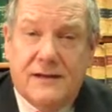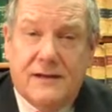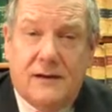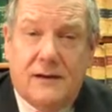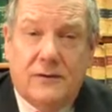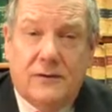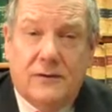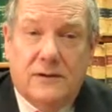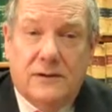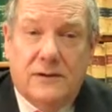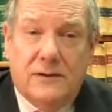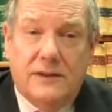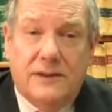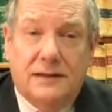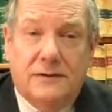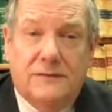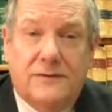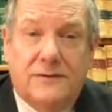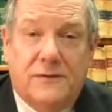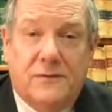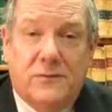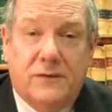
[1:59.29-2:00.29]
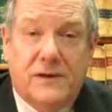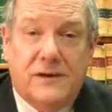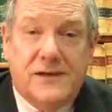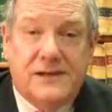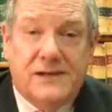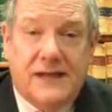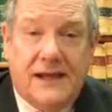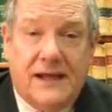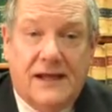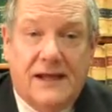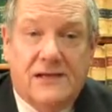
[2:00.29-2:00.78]
outlive the
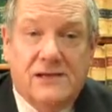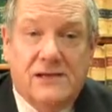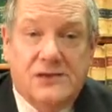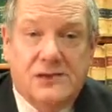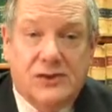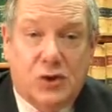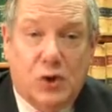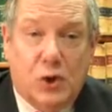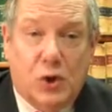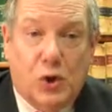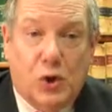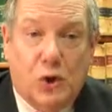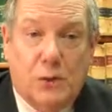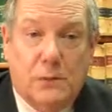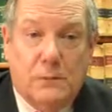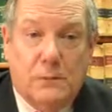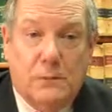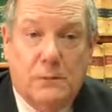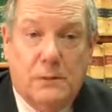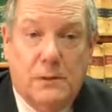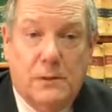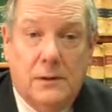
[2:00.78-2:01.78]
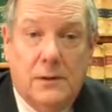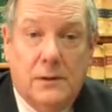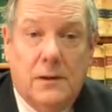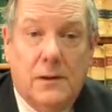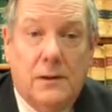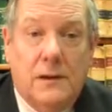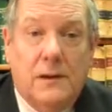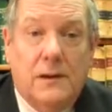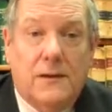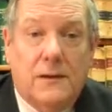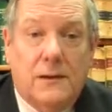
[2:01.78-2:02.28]
retained term,
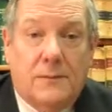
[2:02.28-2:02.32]
the